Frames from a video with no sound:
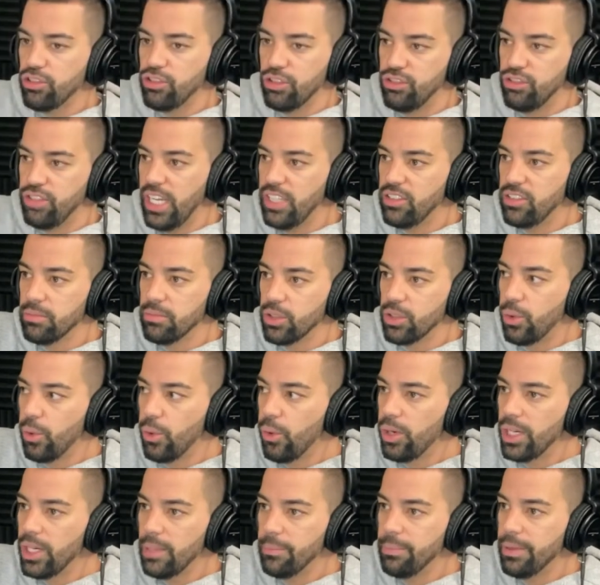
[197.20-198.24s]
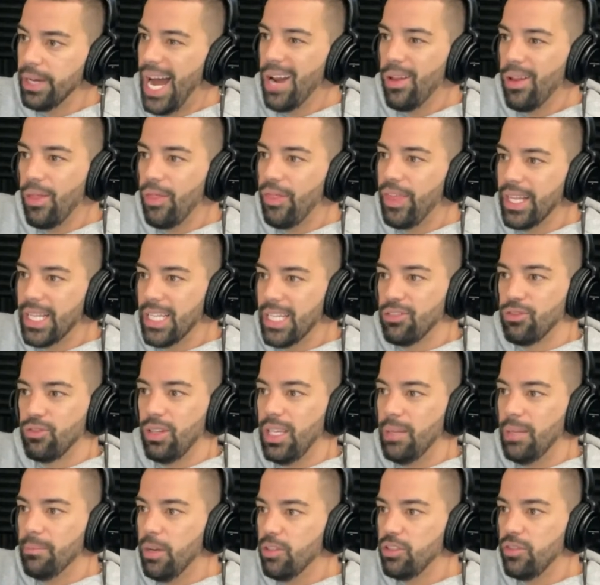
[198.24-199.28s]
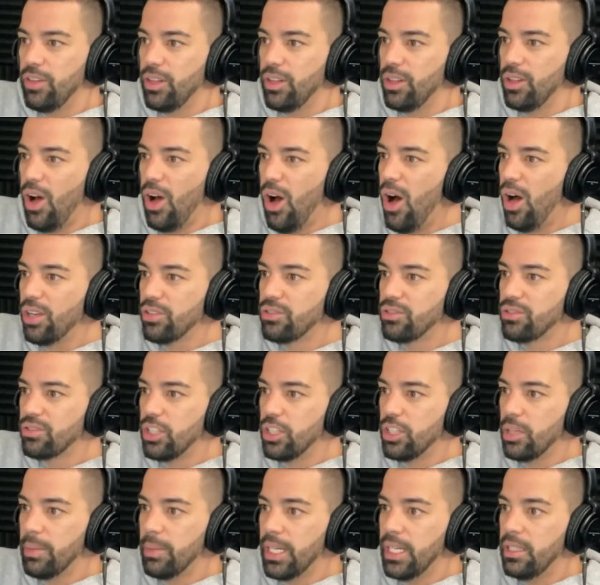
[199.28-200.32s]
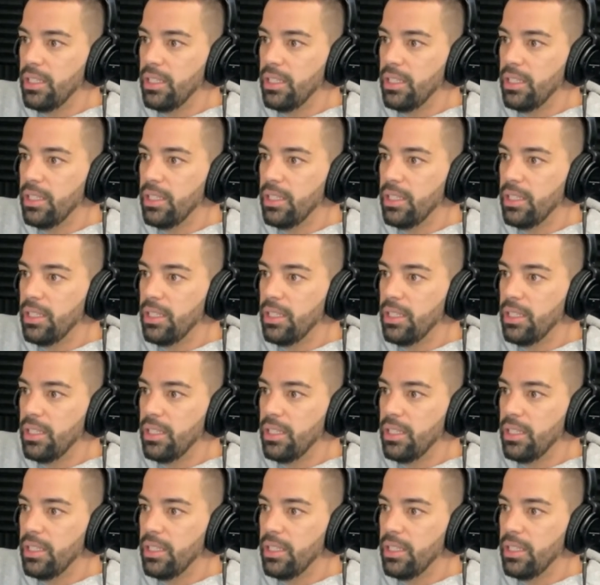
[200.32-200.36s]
Jason McCourty, but I don't think that's really much of a loss. You know what I mean?